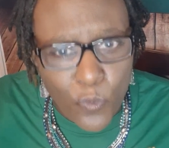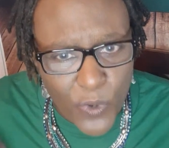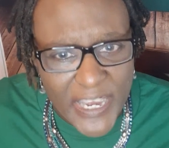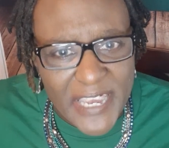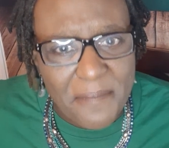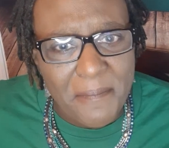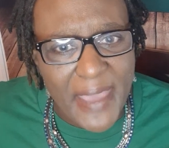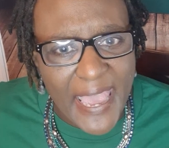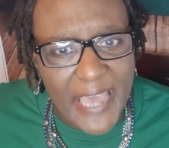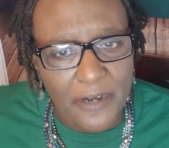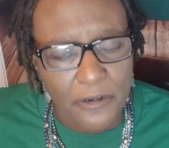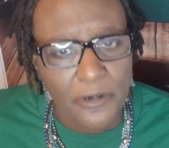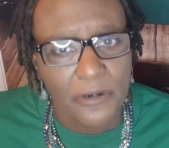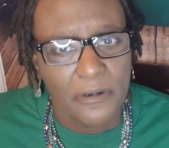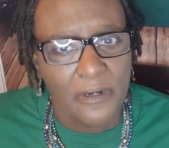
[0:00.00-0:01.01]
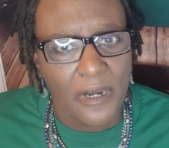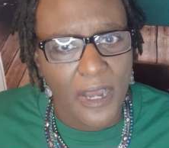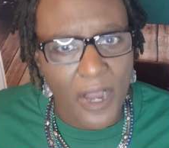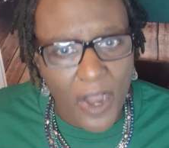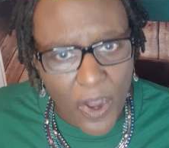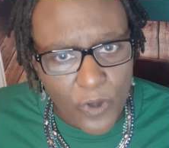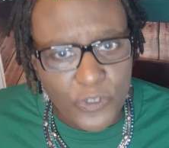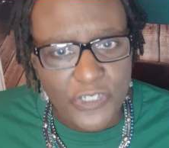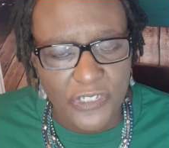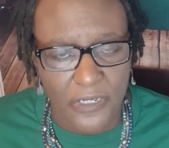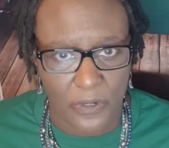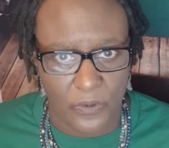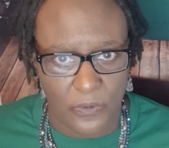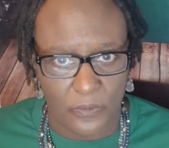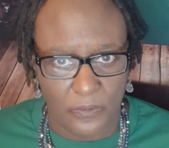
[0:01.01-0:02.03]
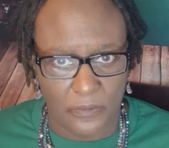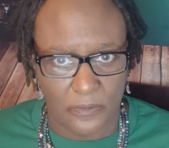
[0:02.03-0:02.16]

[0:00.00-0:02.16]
we matter also.